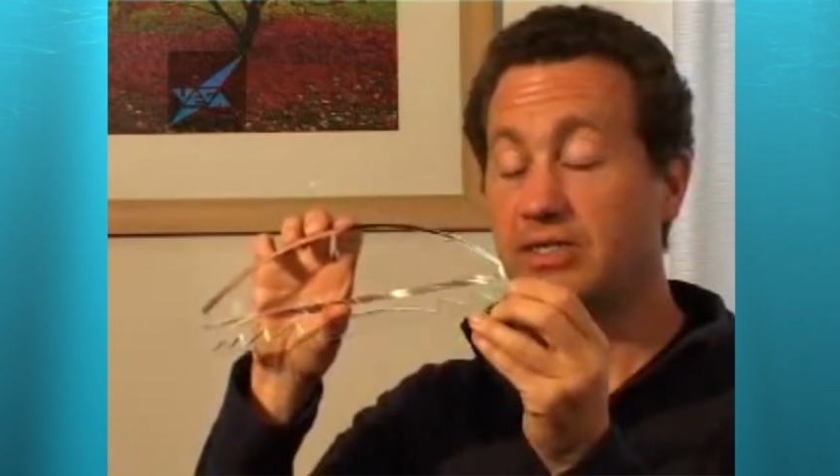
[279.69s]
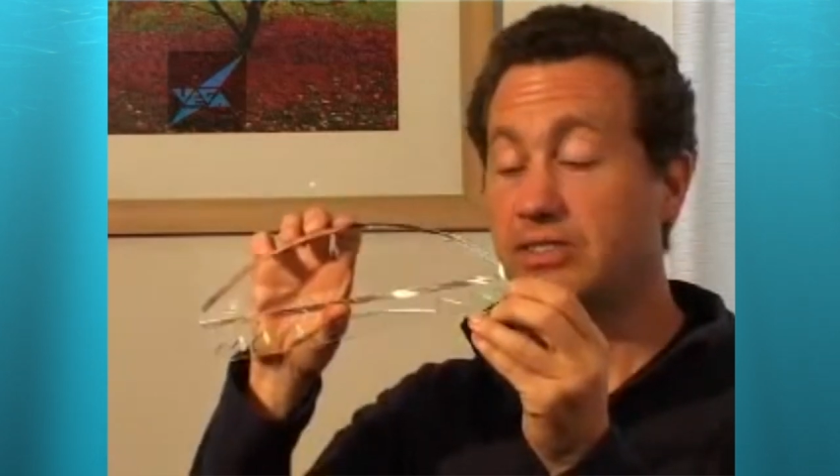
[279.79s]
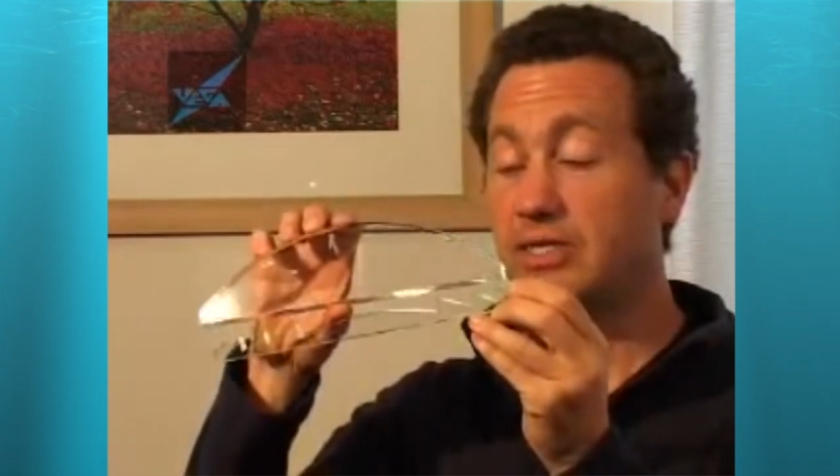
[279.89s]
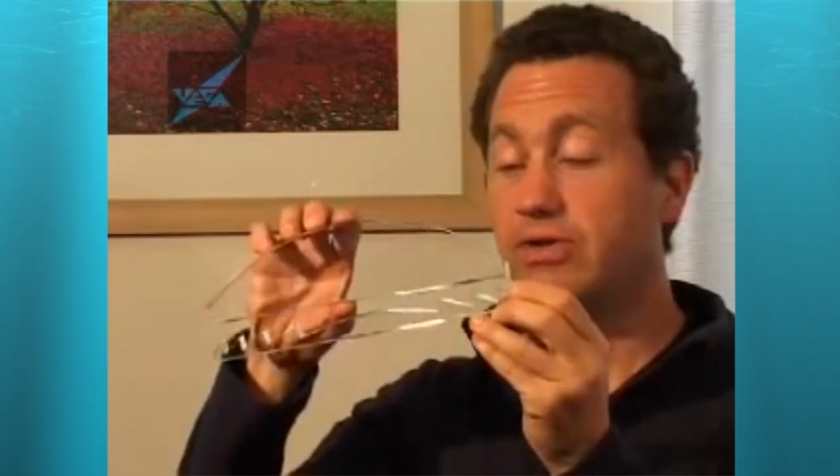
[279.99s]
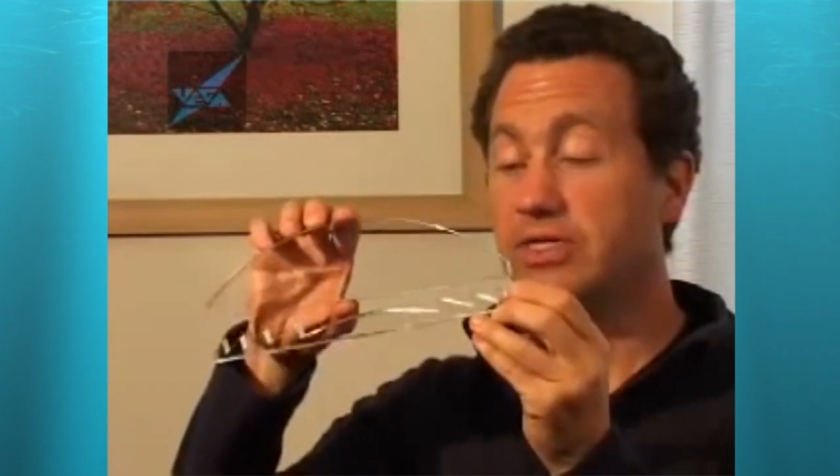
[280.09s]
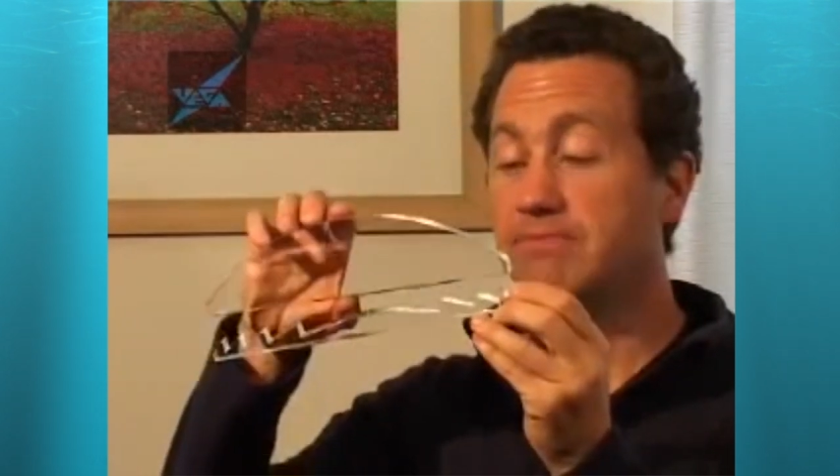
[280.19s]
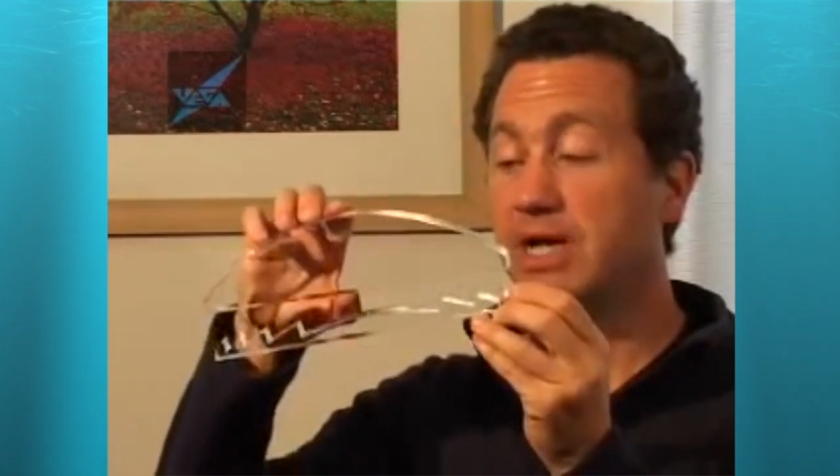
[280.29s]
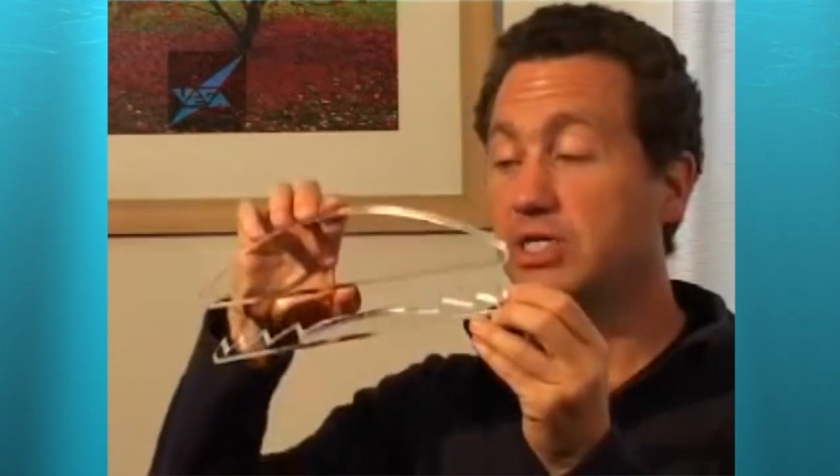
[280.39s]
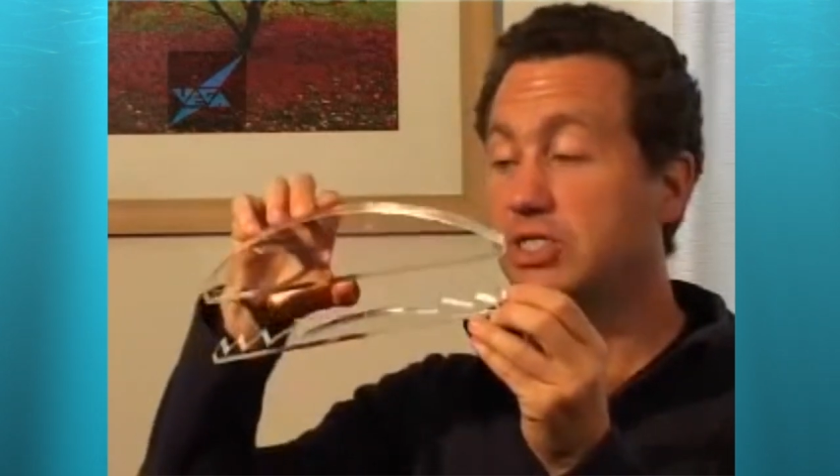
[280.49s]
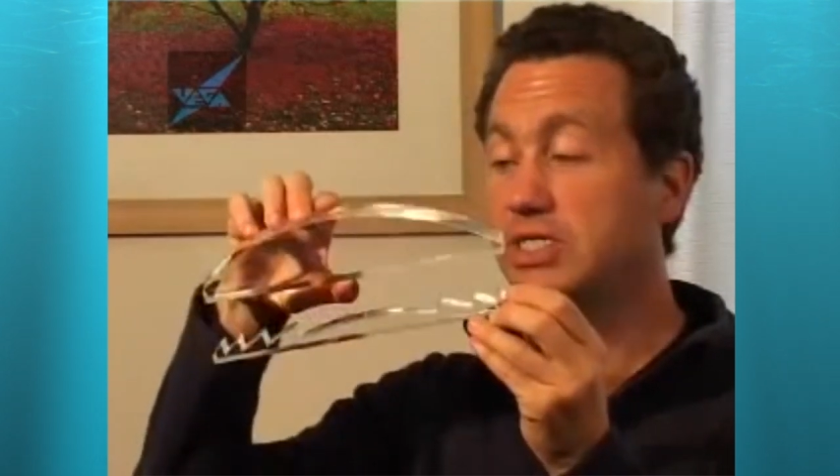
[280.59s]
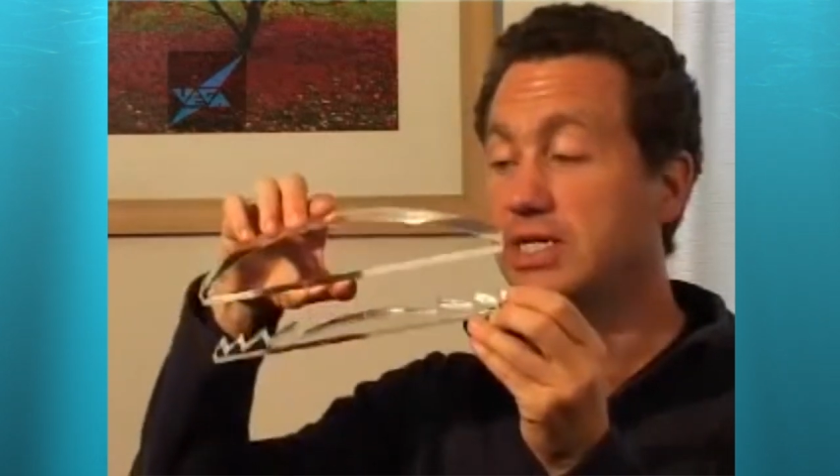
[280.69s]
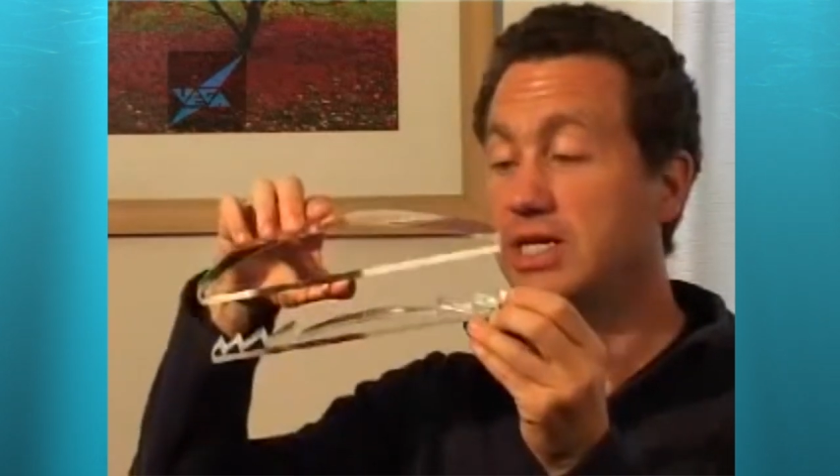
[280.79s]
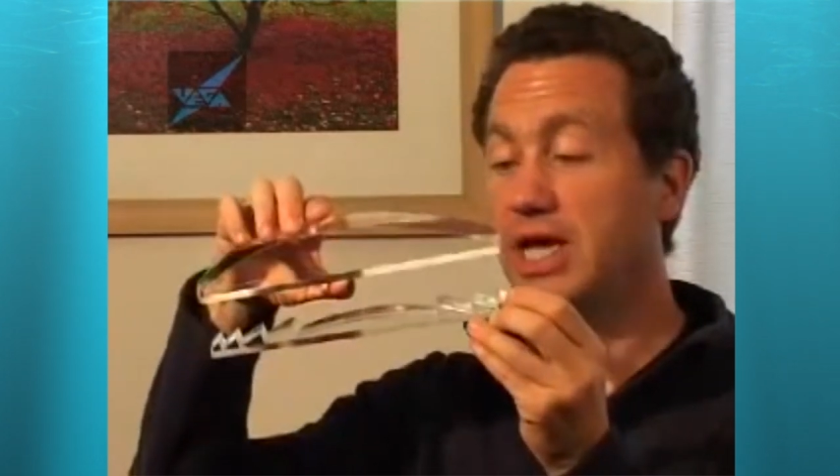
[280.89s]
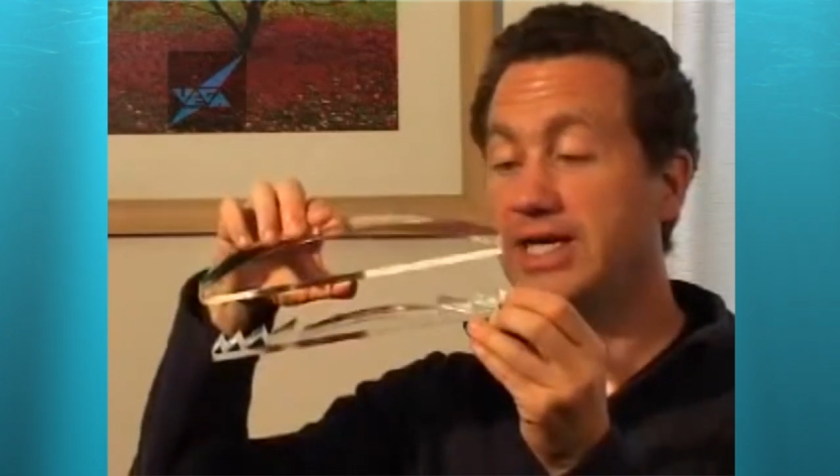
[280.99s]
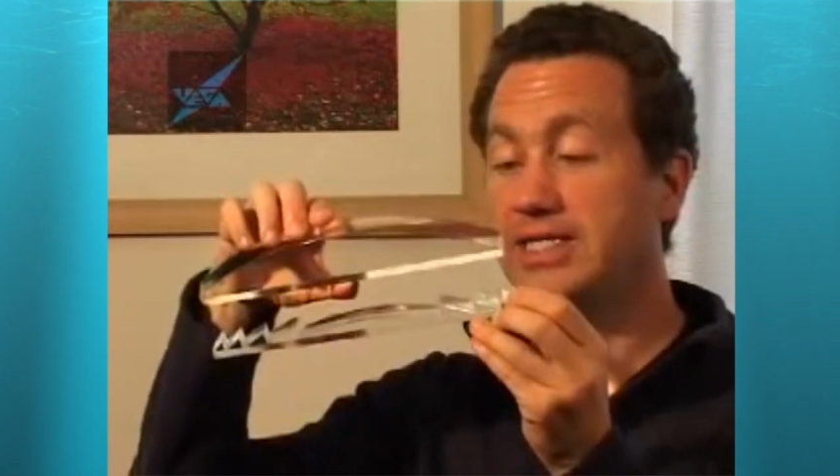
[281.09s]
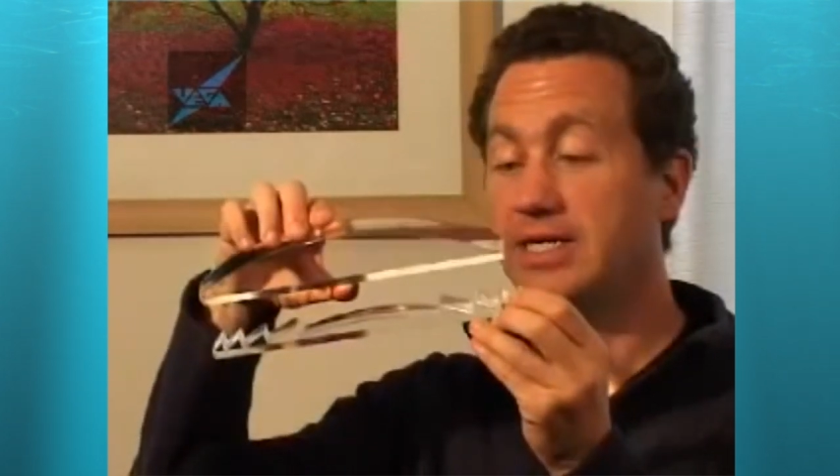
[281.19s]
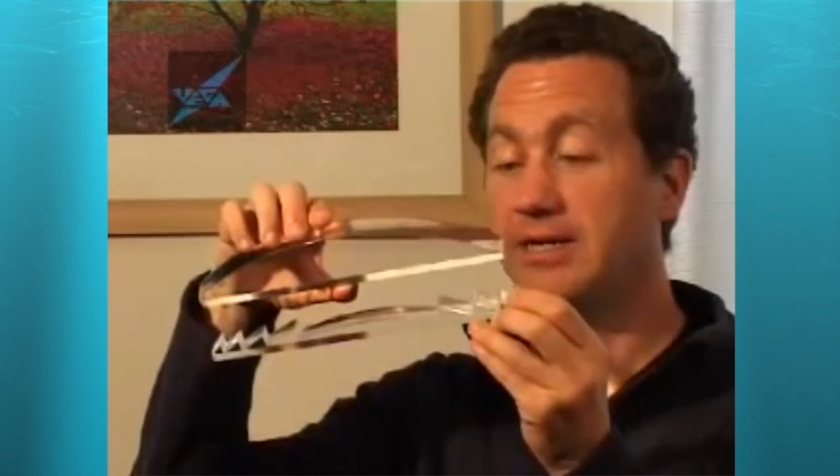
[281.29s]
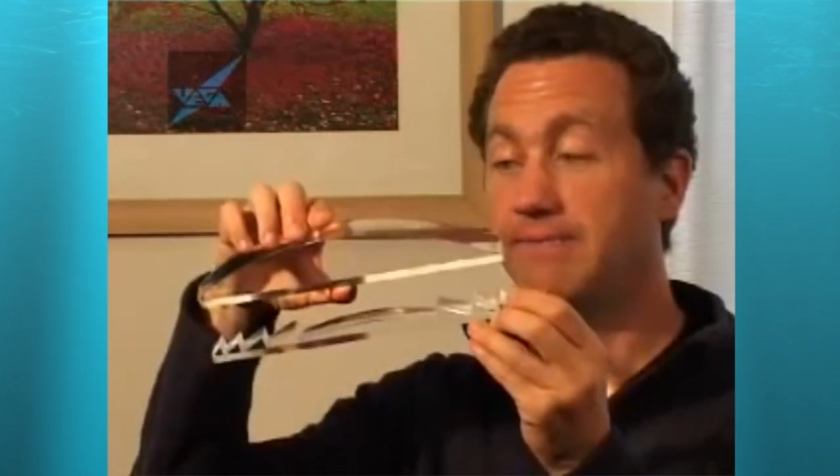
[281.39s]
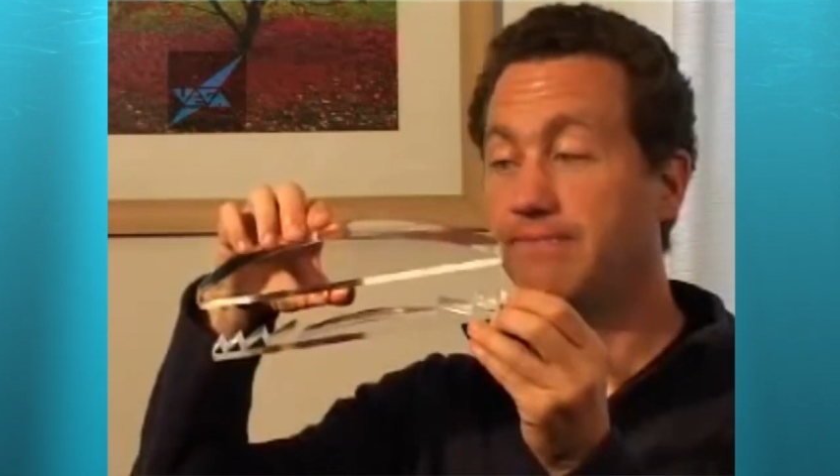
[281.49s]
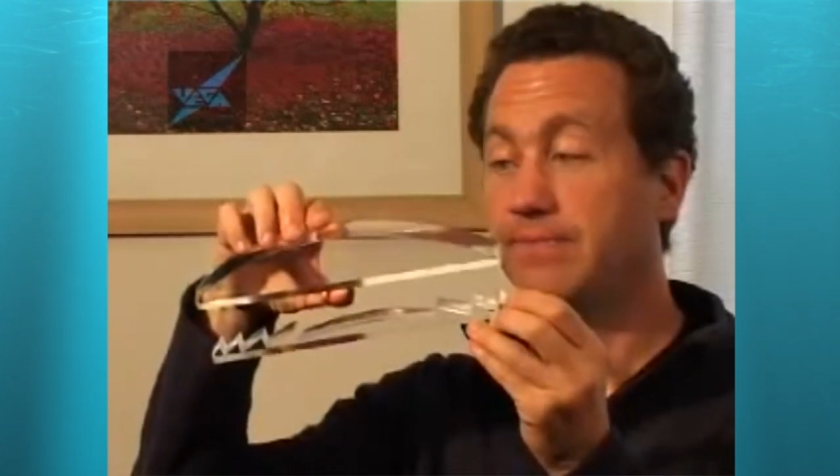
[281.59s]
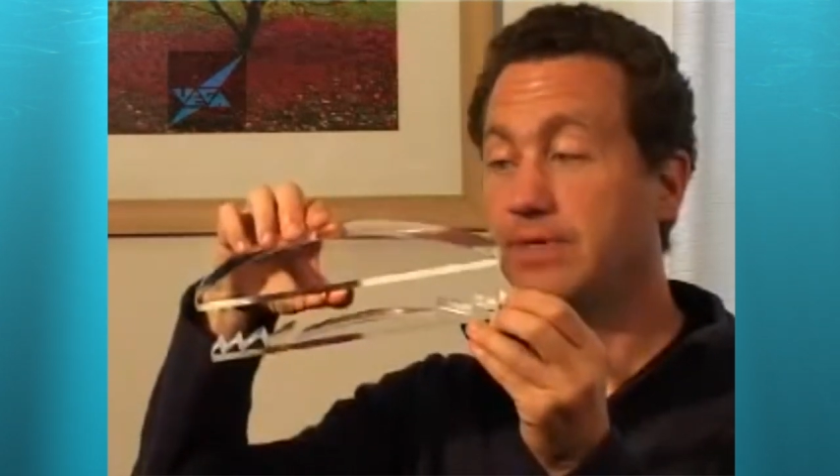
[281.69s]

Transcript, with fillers: so it's much lighter